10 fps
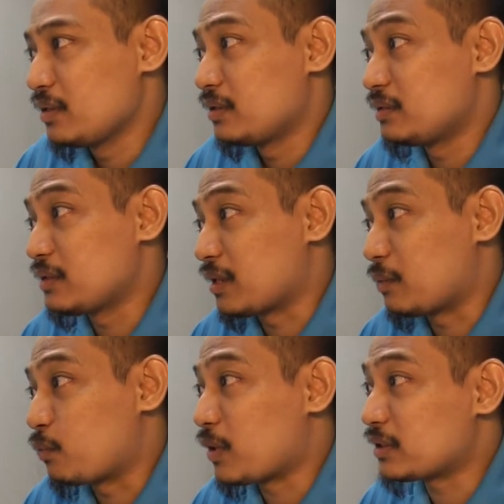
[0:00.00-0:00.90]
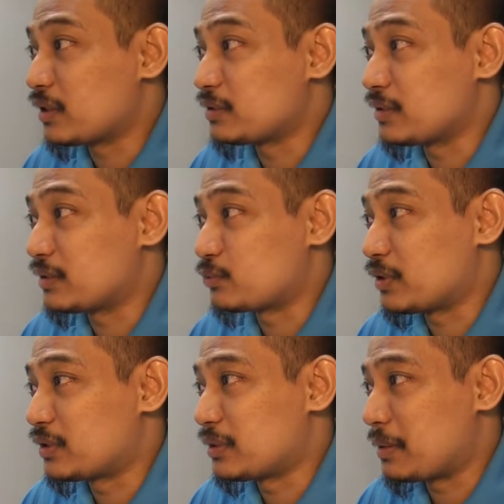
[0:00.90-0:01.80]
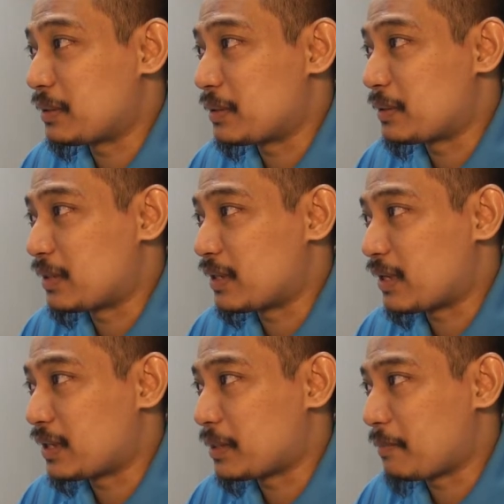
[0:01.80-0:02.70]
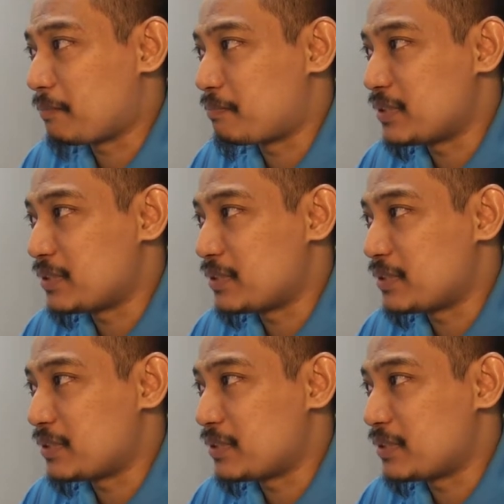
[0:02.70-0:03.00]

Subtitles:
Yeah, 129